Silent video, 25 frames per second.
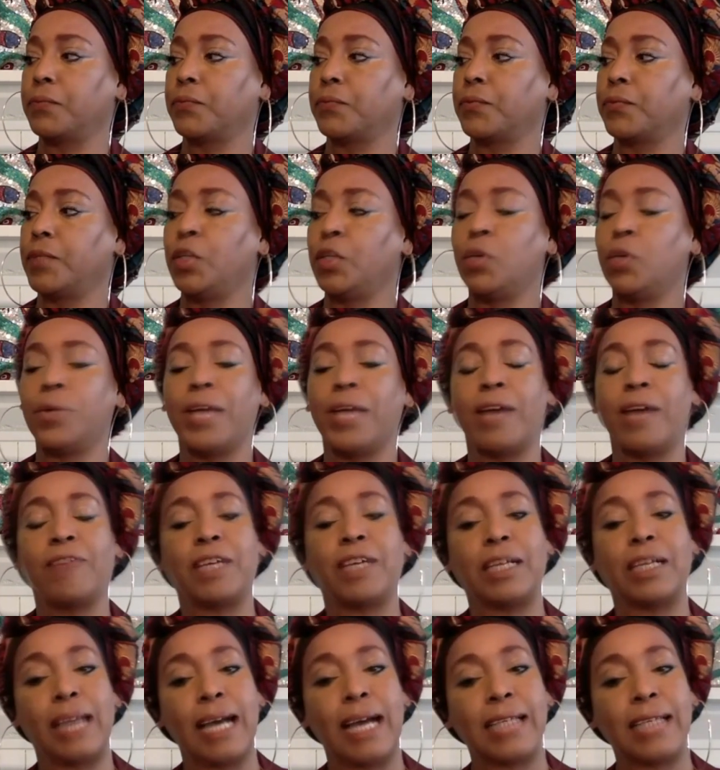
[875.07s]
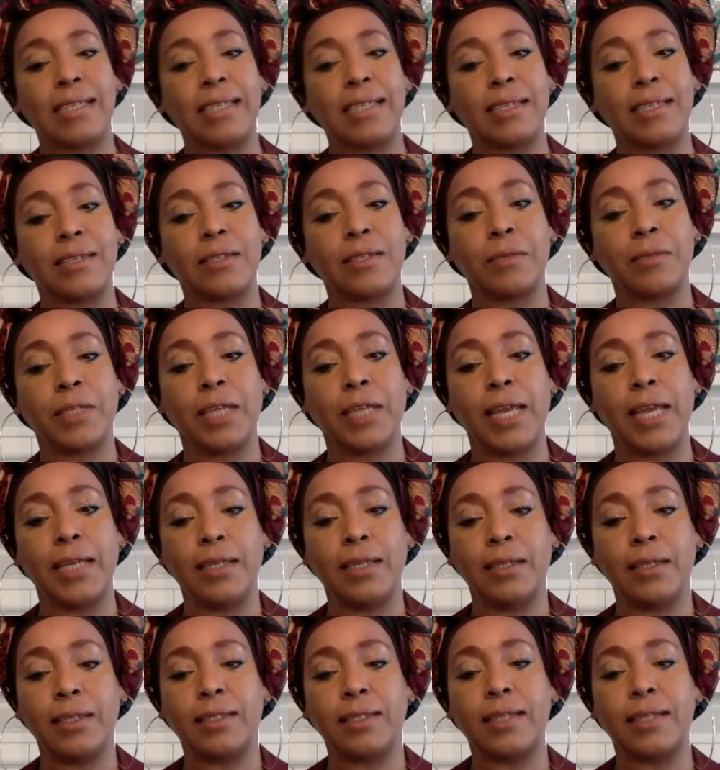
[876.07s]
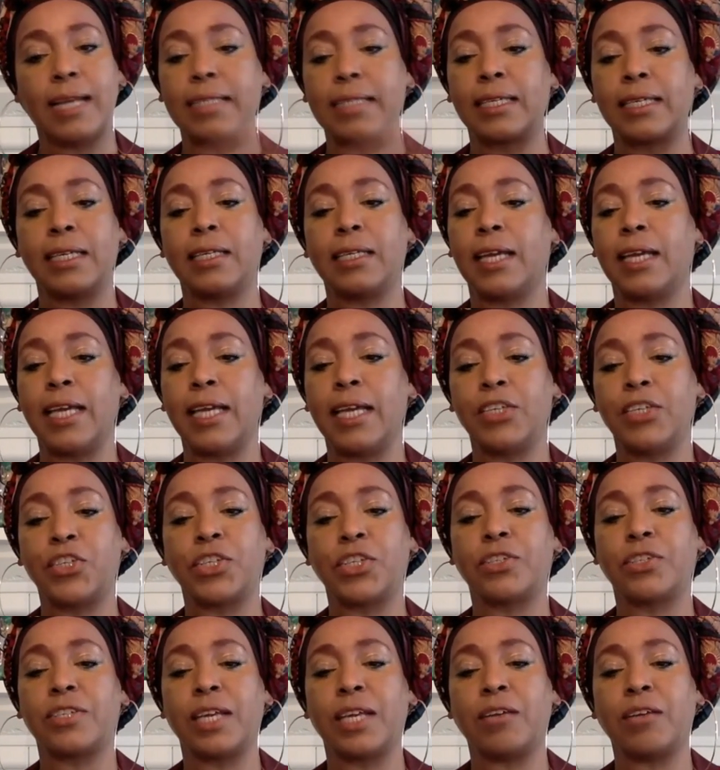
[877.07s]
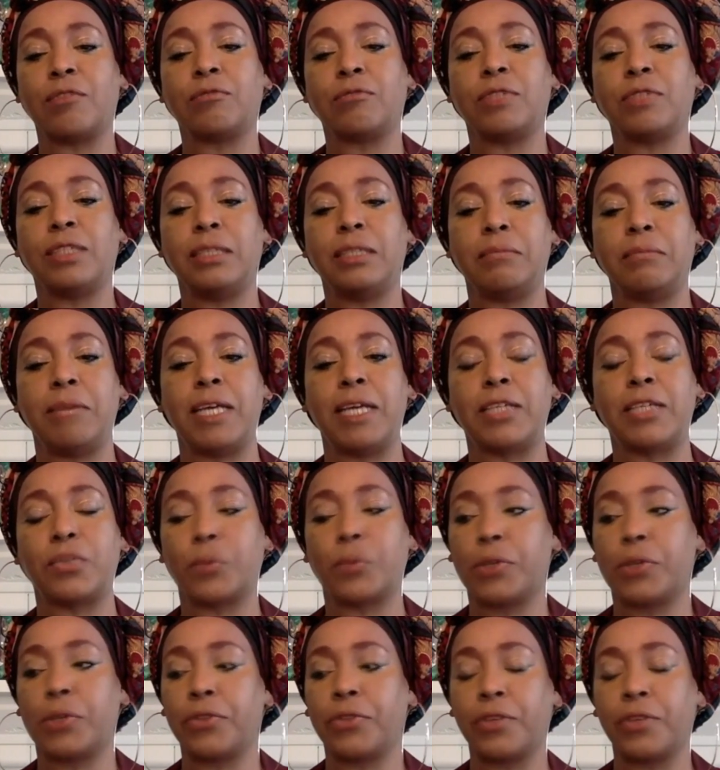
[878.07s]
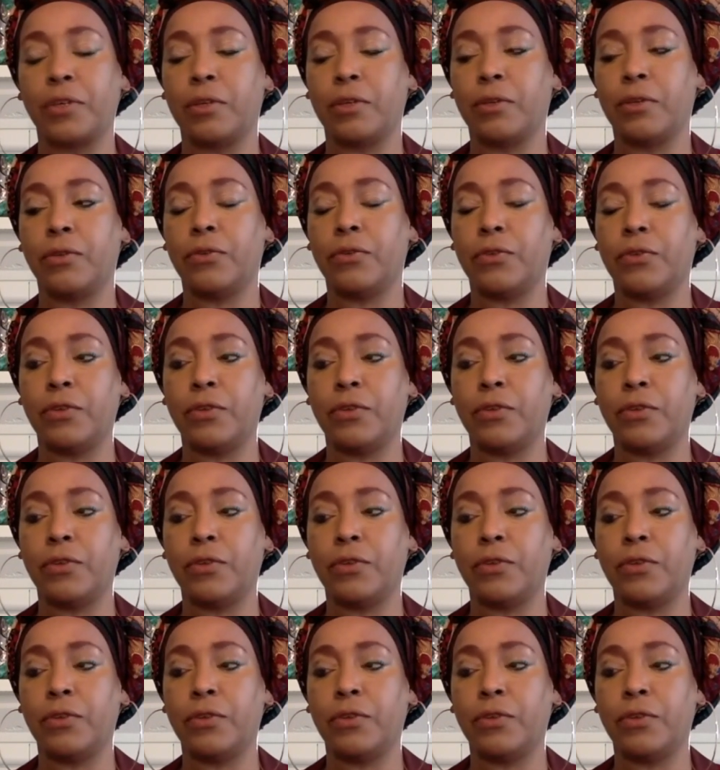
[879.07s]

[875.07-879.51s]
we have a class system in Haiti. These light-skinned Haitians, they don't really mess with the